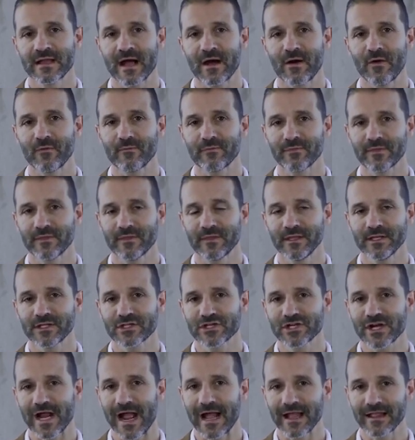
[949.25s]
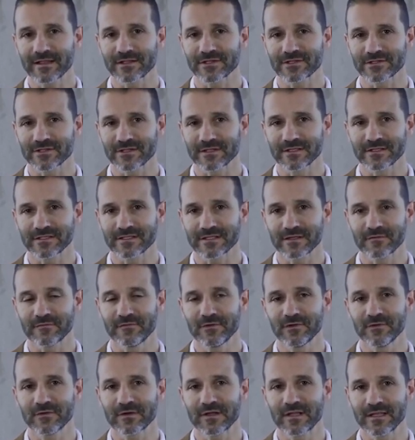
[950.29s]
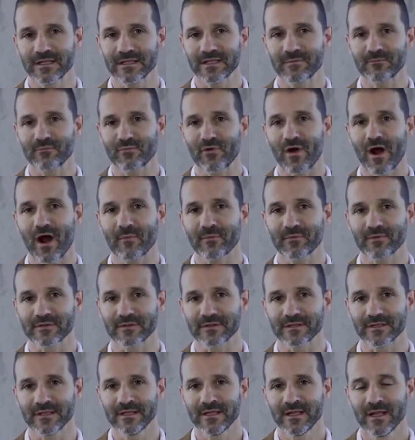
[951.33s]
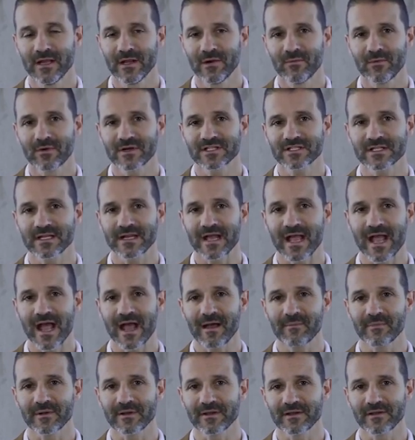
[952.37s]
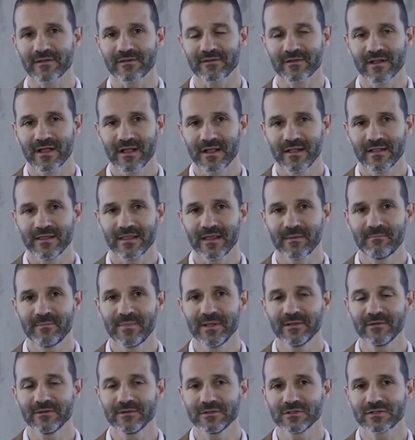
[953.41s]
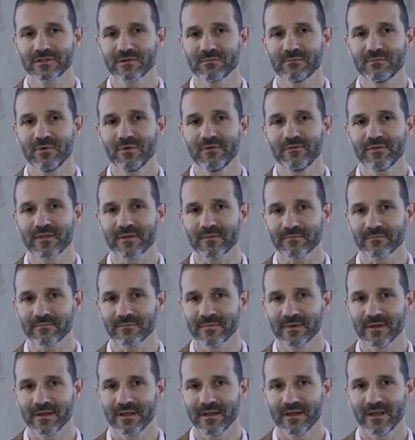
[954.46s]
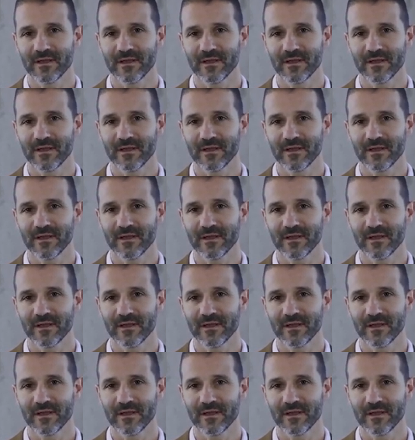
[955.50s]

Now, the challenge is, if you don't clean them properly, what is going to happen is the ability to move them